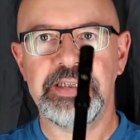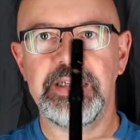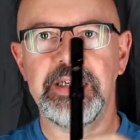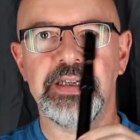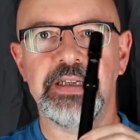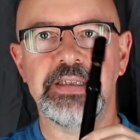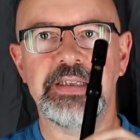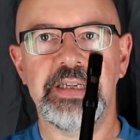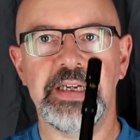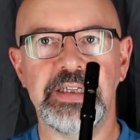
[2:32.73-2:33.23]

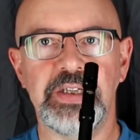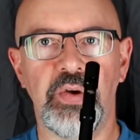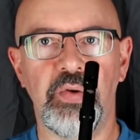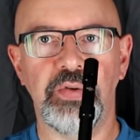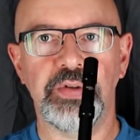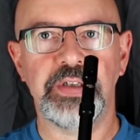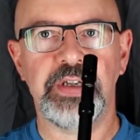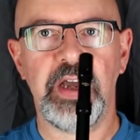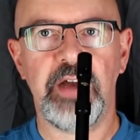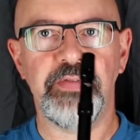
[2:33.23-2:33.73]
still 6
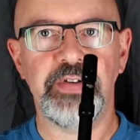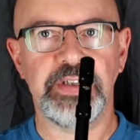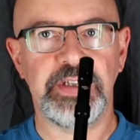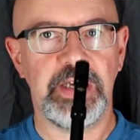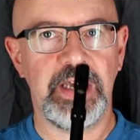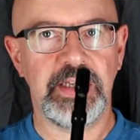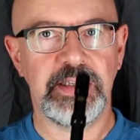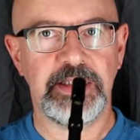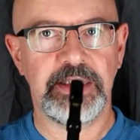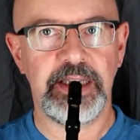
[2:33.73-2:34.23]
holes covered
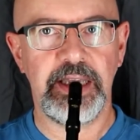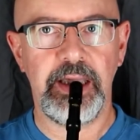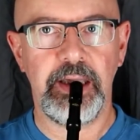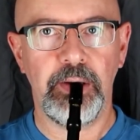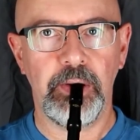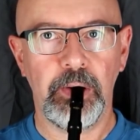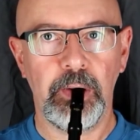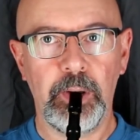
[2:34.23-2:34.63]
to get C.